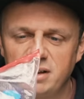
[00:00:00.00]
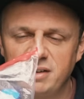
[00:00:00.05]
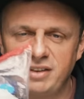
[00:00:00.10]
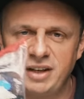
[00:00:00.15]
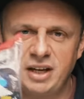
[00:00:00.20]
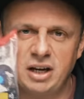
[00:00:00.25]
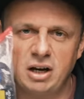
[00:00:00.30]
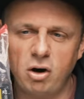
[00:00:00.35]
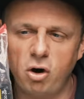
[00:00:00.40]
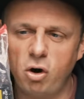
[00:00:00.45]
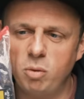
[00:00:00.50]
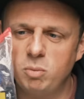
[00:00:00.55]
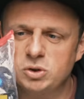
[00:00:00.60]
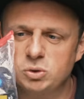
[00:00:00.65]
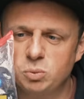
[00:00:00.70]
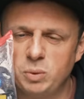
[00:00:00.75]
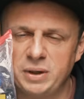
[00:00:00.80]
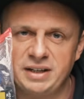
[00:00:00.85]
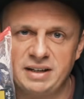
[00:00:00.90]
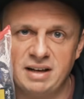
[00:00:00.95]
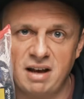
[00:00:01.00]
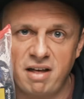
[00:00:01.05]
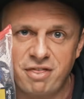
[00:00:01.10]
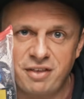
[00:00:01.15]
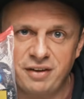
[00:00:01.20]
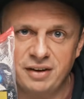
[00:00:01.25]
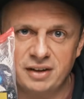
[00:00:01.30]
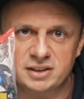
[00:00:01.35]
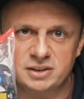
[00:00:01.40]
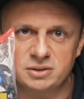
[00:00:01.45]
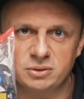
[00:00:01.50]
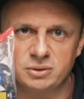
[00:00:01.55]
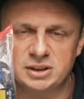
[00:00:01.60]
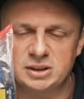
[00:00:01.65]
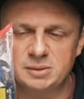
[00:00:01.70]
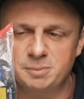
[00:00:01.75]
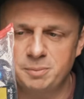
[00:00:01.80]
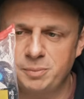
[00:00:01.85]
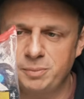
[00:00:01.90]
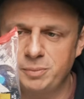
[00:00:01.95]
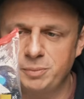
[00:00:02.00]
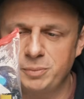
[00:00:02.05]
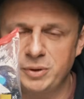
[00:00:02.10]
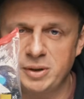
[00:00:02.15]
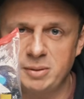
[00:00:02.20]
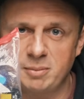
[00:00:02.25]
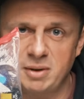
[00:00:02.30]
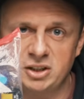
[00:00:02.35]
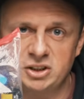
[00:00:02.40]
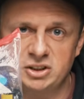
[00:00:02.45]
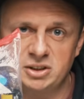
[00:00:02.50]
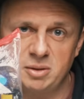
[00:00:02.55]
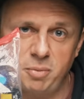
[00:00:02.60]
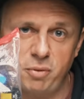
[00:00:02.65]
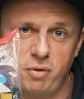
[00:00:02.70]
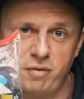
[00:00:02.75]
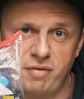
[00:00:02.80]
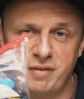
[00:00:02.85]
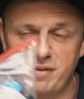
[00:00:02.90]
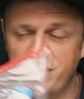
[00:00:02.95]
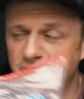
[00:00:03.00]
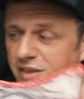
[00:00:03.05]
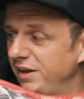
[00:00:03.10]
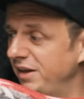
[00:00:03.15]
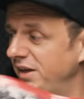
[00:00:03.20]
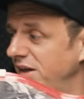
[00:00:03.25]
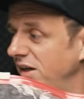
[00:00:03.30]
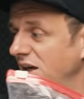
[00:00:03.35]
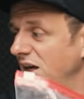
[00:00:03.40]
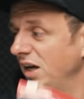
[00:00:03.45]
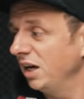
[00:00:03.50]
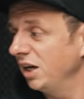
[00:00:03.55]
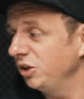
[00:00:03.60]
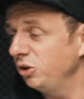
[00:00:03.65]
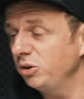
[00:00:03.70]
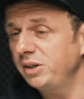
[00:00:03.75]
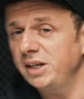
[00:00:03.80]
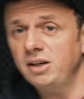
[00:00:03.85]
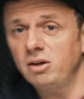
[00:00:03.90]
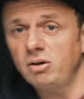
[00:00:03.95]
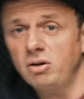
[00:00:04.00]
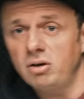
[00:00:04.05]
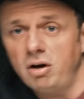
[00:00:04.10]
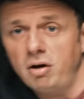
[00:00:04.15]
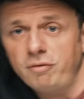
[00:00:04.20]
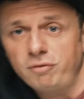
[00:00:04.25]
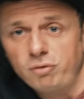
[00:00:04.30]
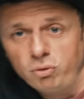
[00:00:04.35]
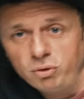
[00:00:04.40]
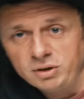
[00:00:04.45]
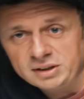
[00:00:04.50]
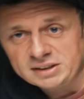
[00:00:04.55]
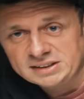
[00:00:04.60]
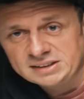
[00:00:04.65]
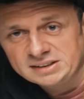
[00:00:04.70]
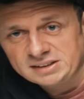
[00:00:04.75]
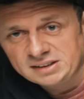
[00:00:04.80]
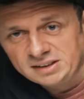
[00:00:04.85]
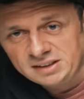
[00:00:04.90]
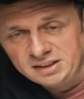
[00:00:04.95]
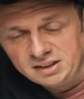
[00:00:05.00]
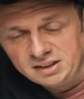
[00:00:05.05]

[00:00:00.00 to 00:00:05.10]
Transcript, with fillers: they almost weigh nothing. So it's pretty much the perfect thing. You can, of course,